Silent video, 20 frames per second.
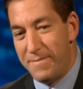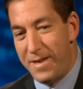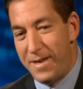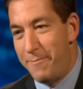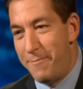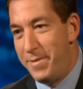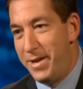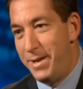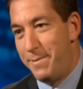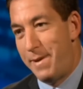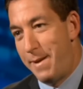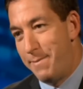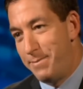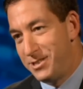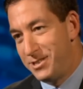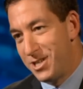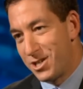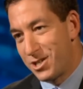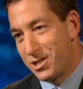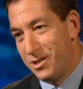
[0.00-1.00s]
have been in my
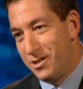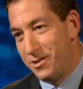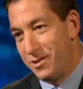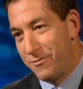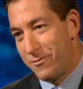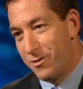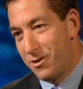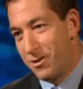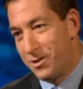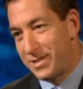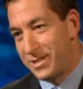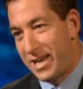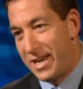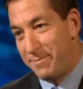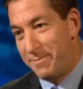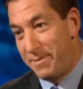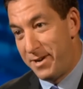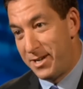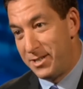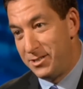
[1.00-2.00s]
possession for
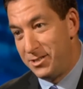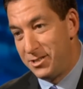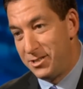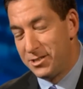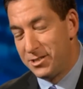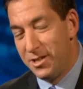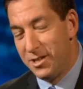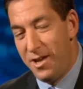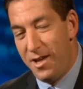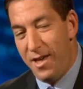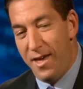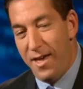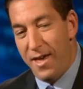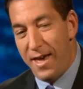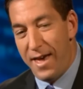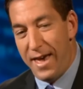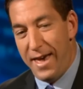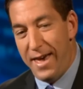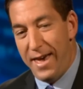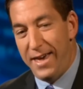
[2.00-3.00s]
10 months.
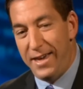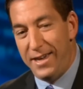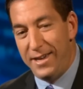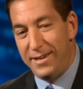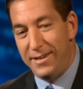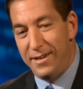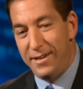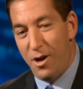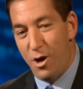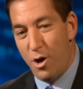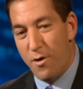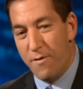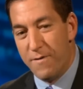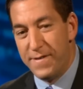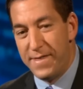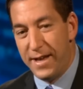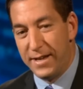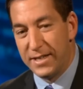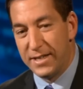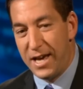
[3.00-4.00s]
And
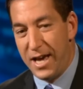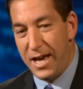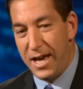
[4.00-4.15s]
over that